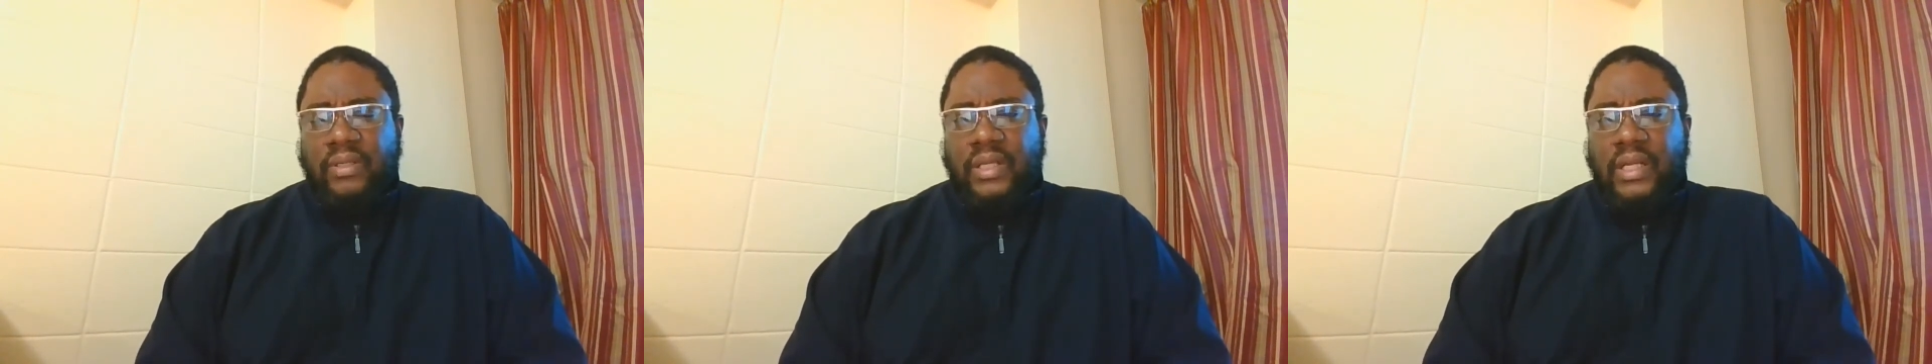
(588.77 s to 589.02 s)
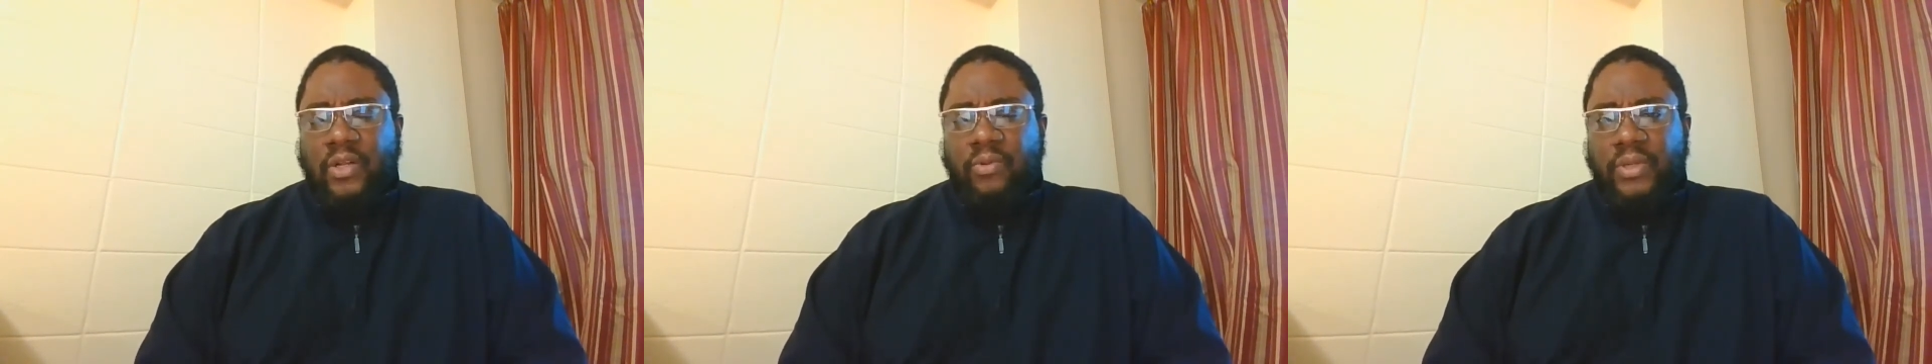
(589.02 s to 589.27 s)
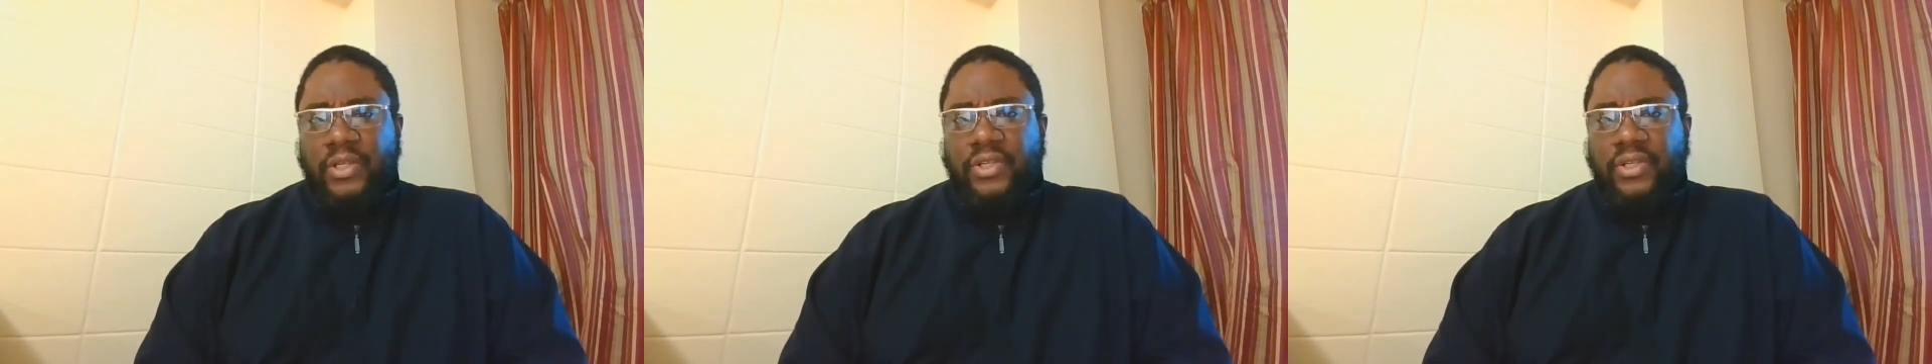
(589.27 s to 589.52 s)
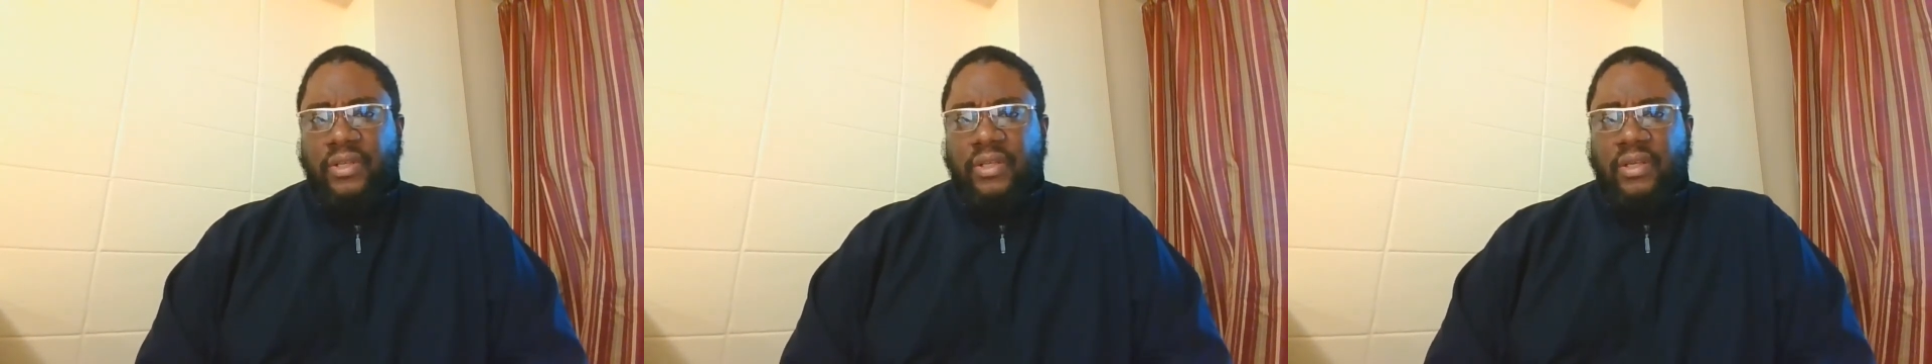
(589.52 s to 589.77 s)
I'll
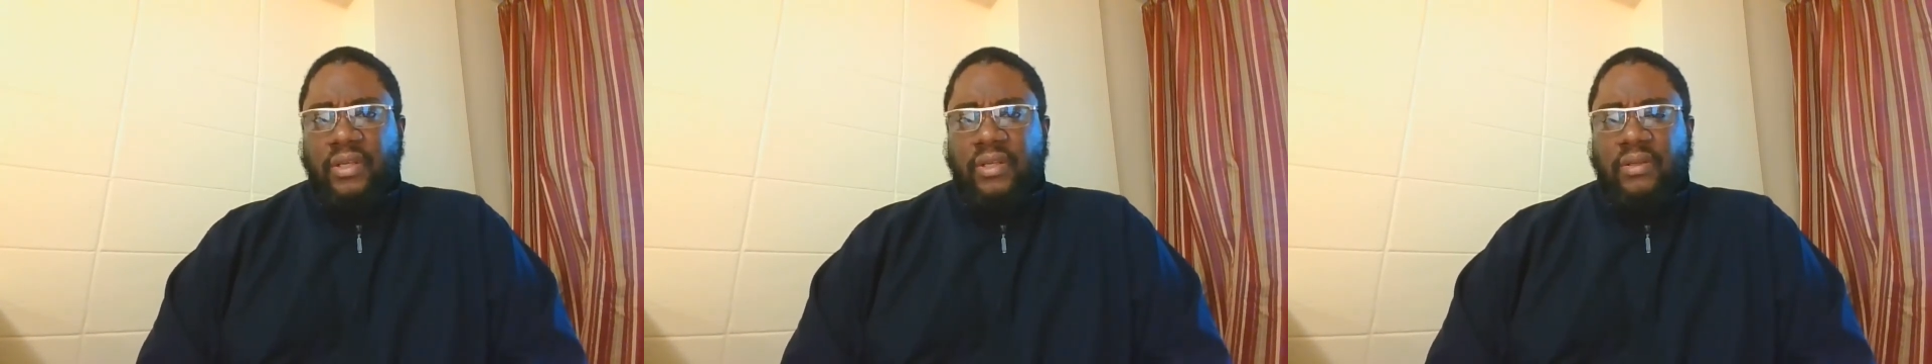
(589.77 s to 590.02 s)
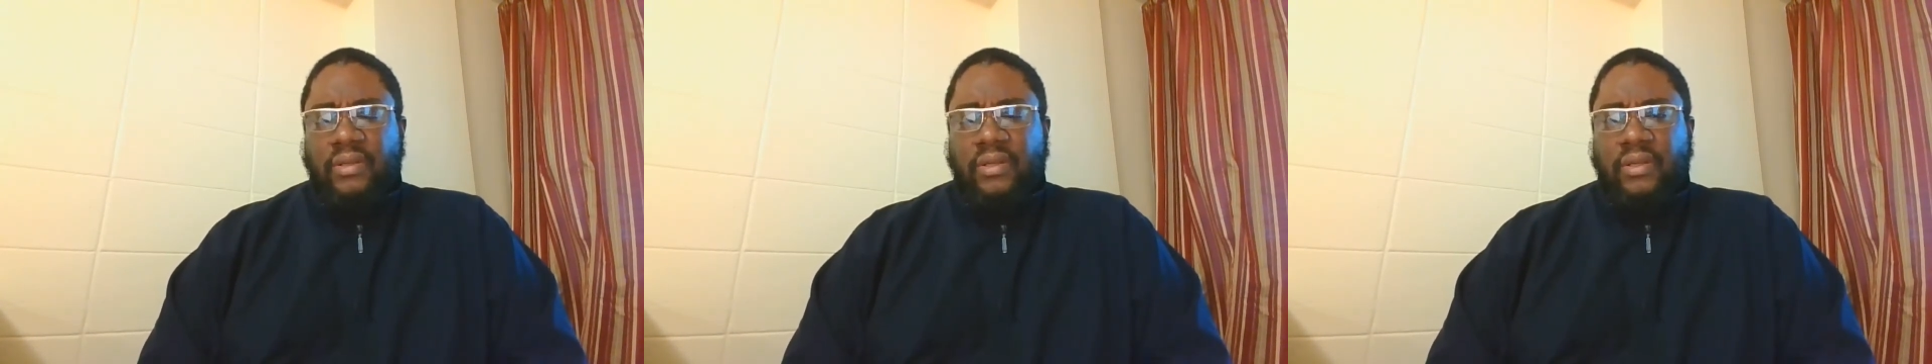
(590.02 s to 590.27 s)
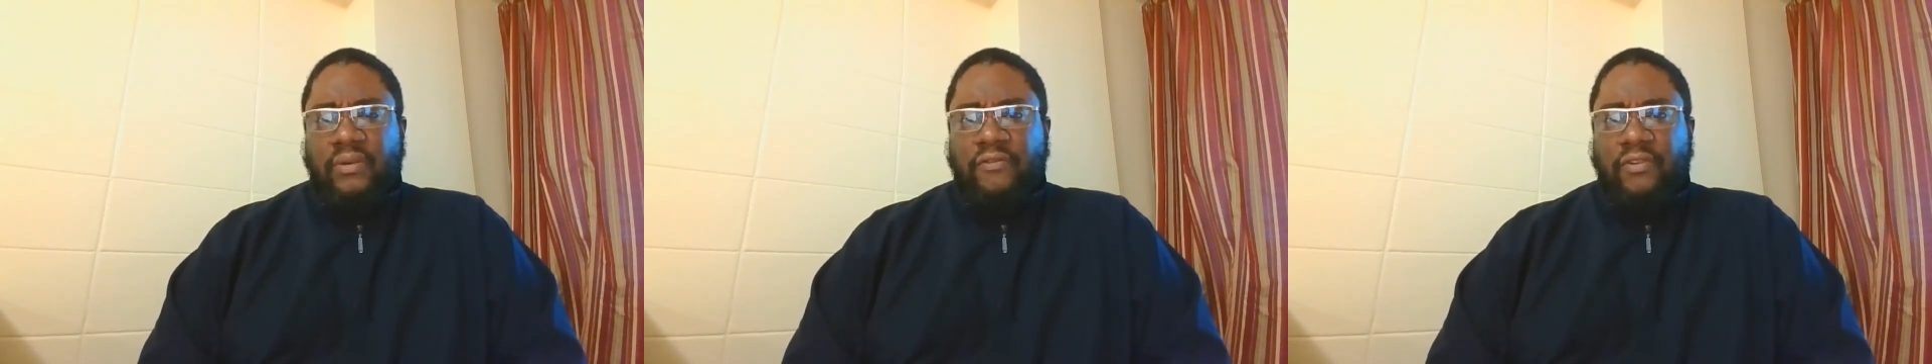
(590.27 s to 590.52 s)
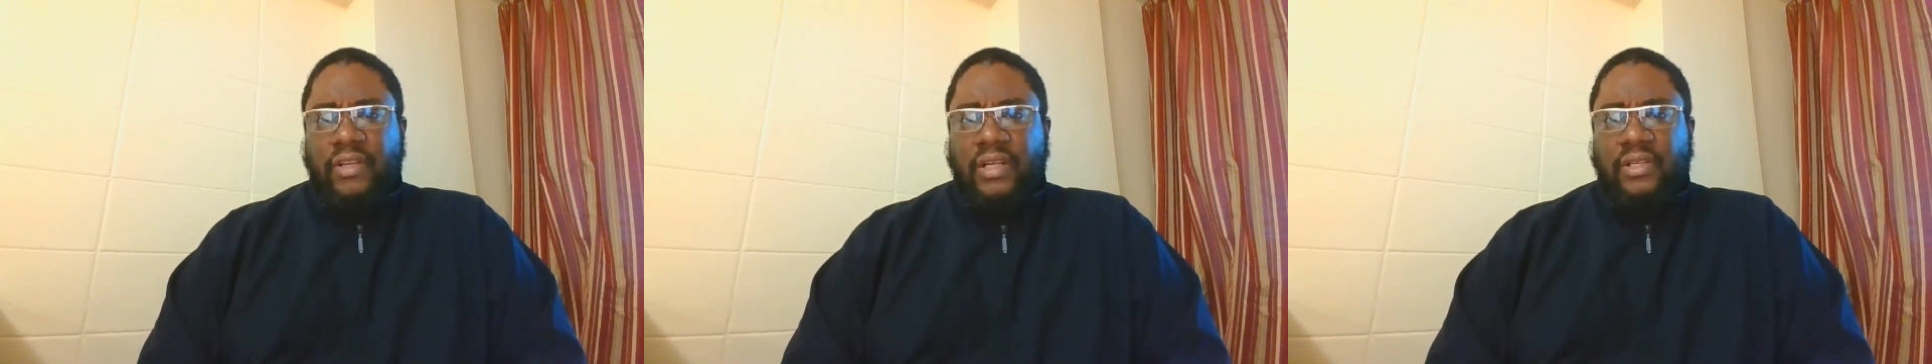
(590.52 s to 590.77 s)
mention the
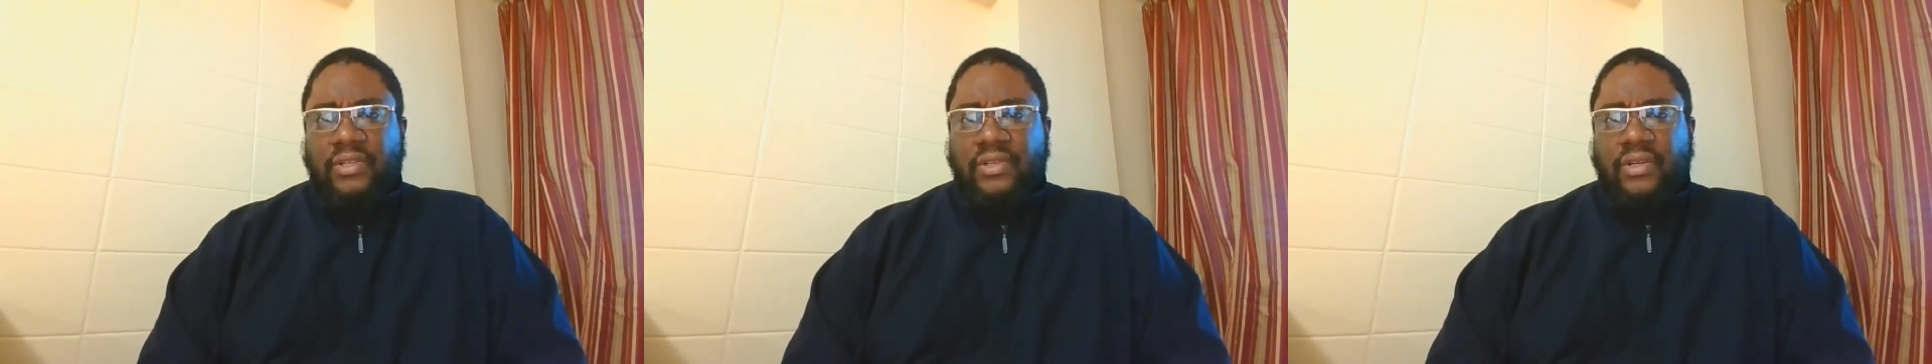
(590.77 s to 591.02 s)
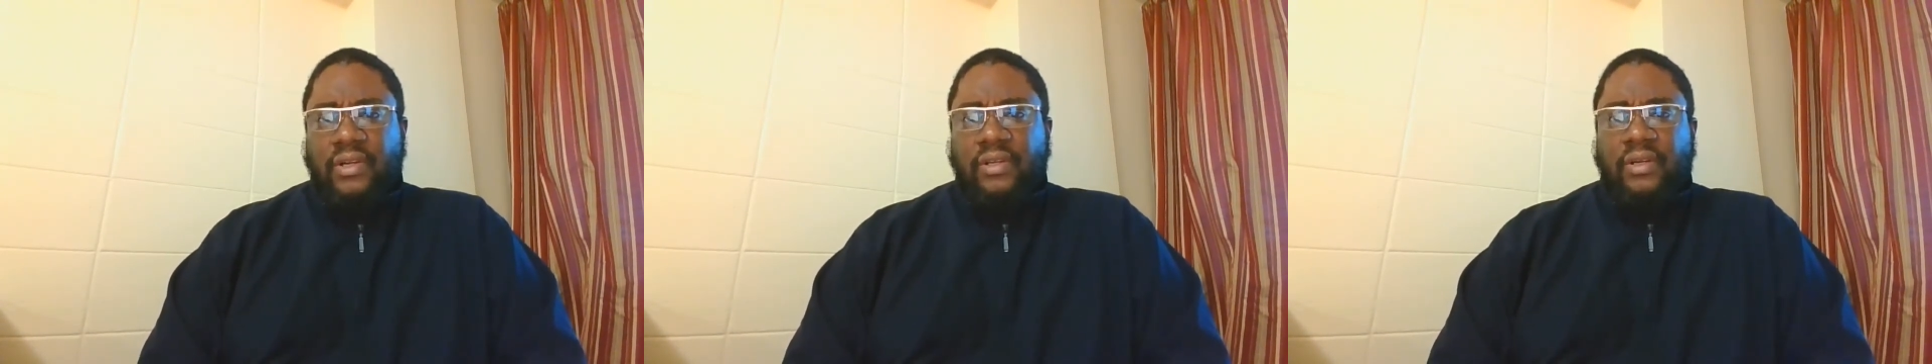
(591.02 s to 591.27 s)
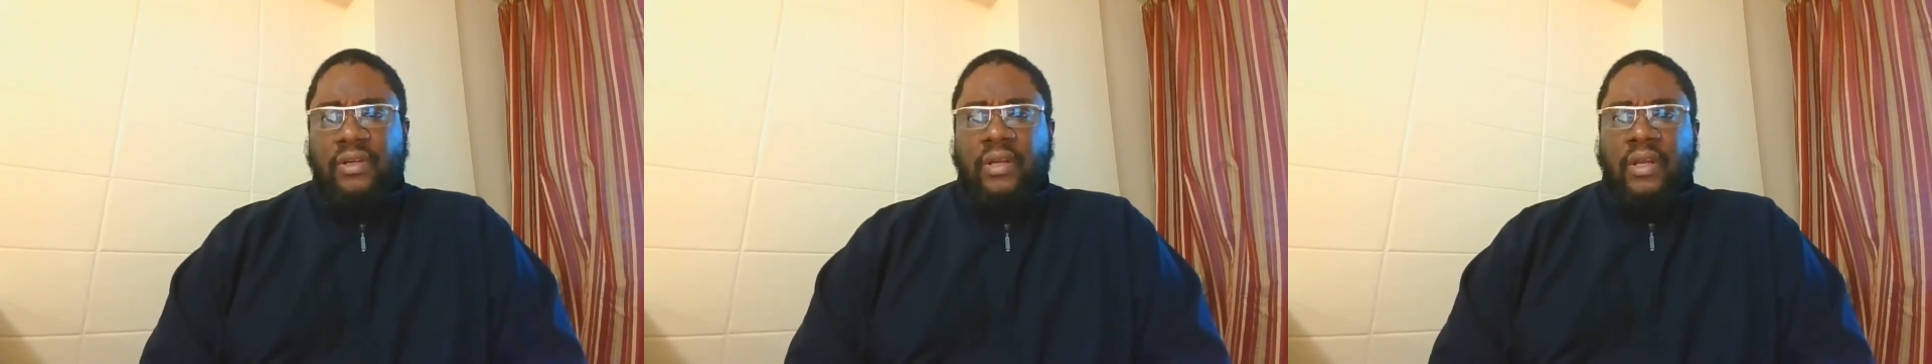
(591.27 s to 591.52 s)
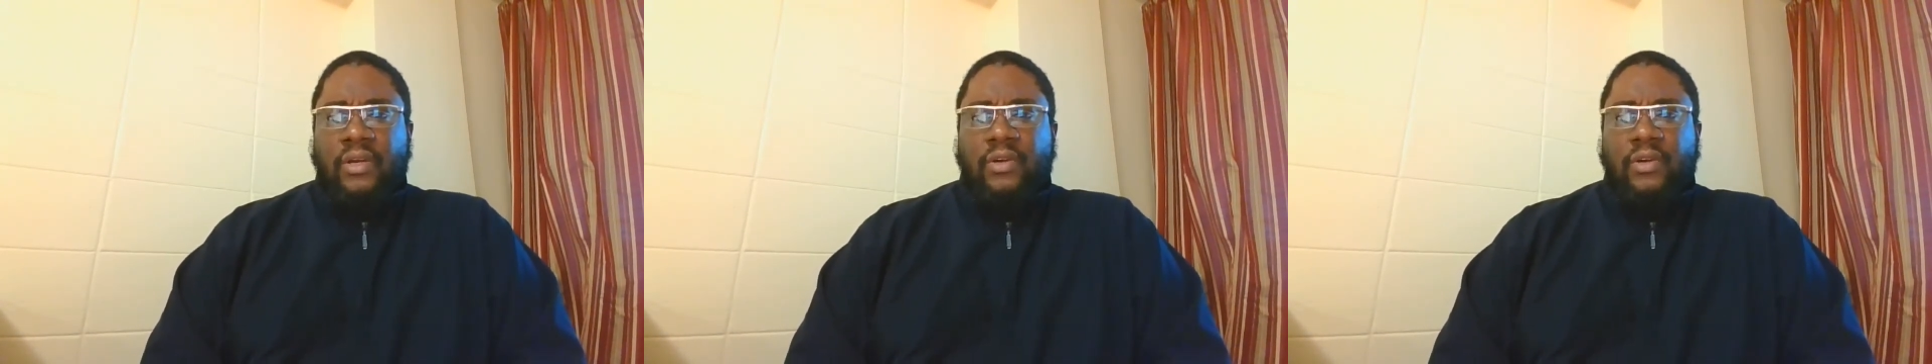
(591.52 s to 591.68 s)
Fulani scholar